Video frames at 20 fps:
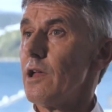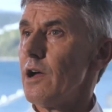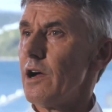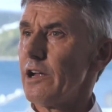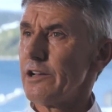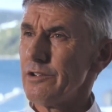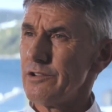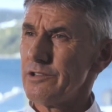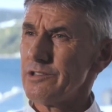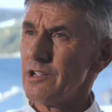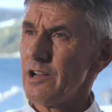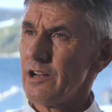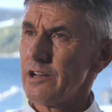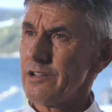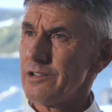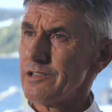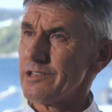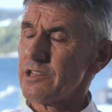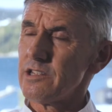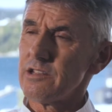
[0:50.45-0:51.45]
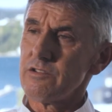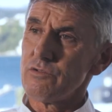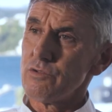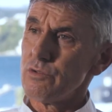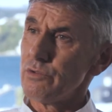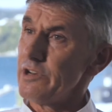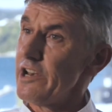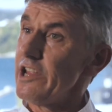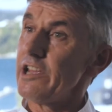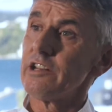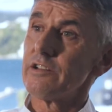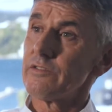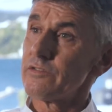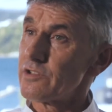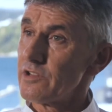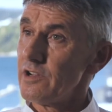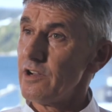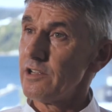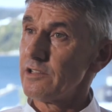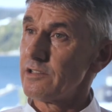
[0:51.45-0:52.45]
I don't I don't see a real negative
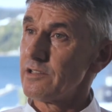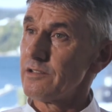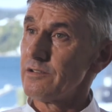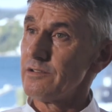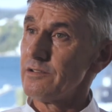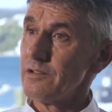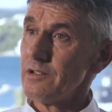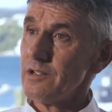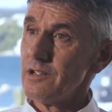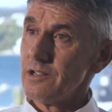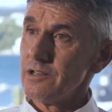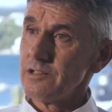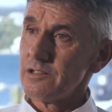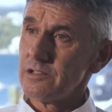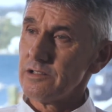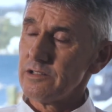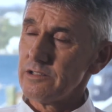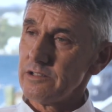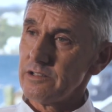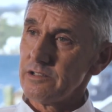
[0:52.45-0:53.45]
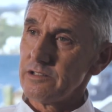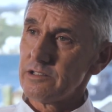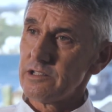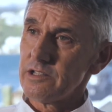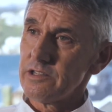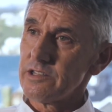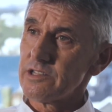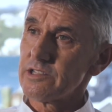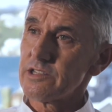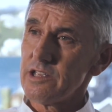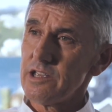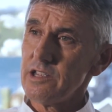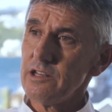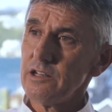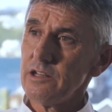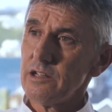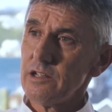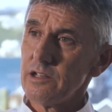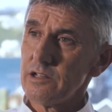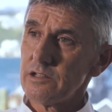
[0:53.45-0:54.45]
side to to the to the scene.
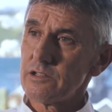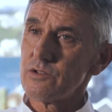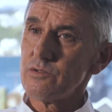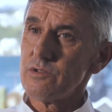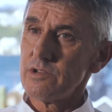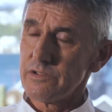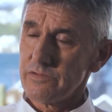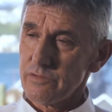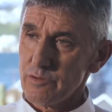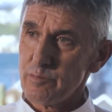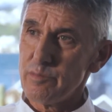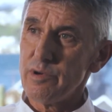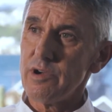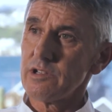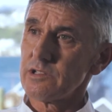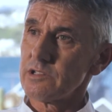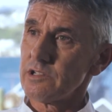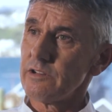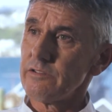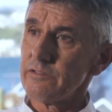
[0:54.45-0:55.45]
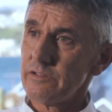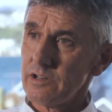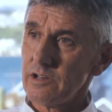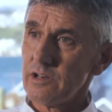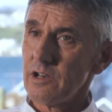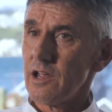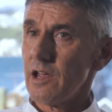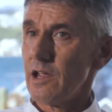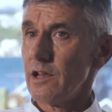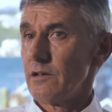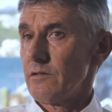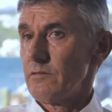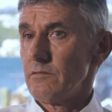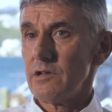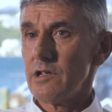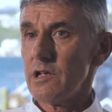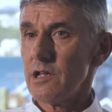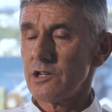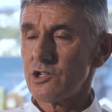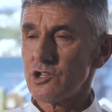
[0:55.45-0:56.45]
It's always very positive and, and
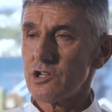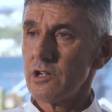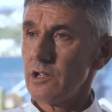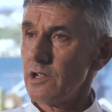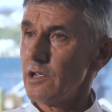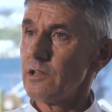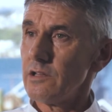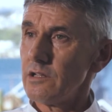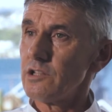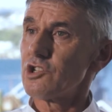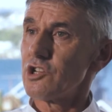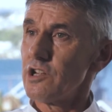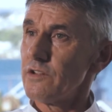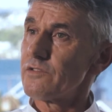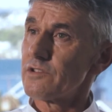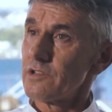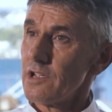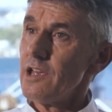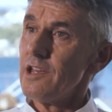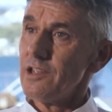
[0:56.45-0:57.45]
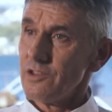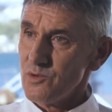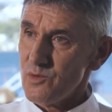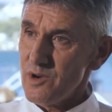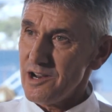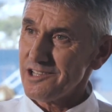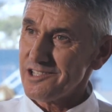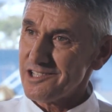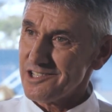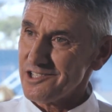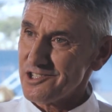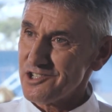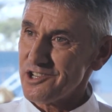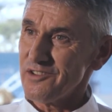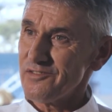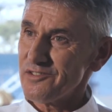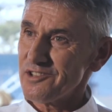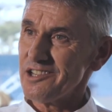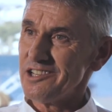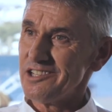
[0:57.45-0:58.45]
yeah, chefs the Wellington
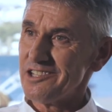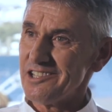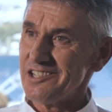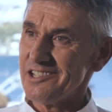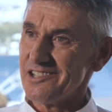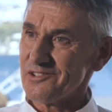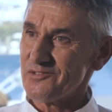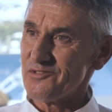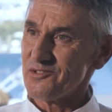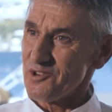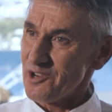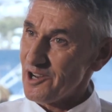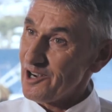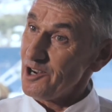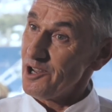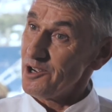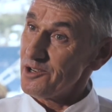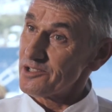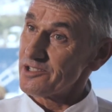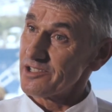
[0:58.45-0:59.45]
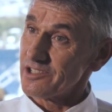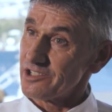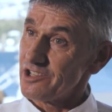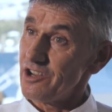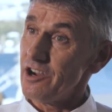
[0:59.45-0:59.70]
chef scene is very close and mm.